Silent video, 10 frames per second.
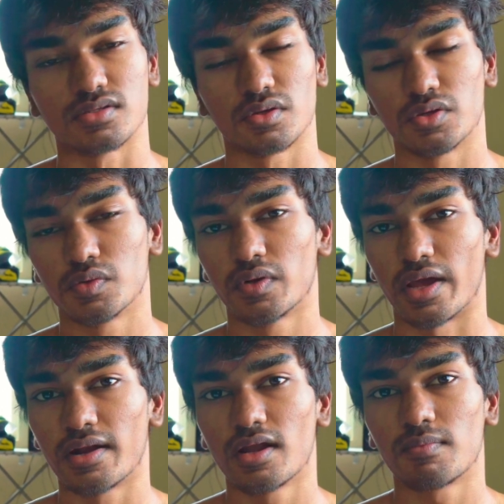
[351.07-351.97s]
So you
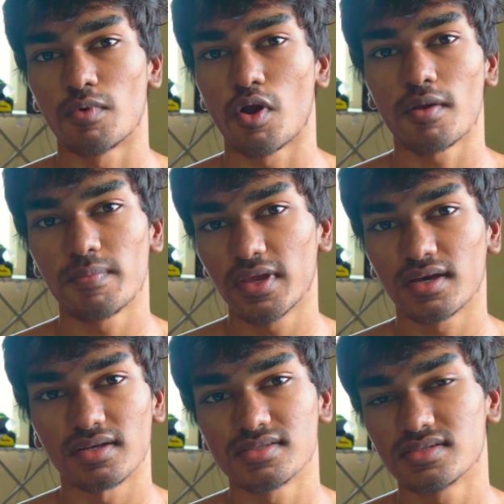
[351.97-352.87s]
would end up not being
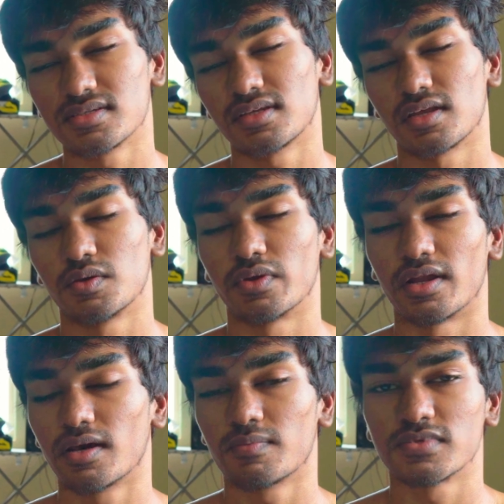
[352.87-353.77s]
consistent and you would
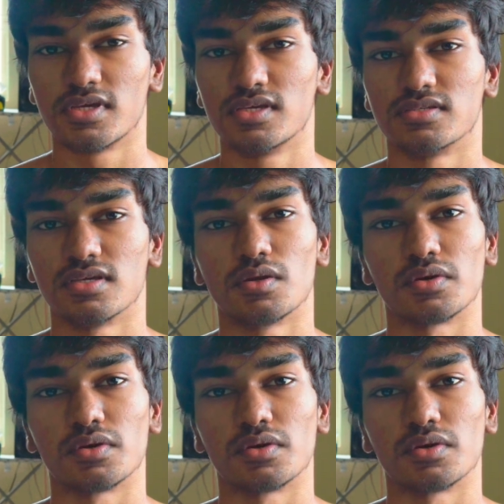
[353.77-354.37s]
end up seeing zero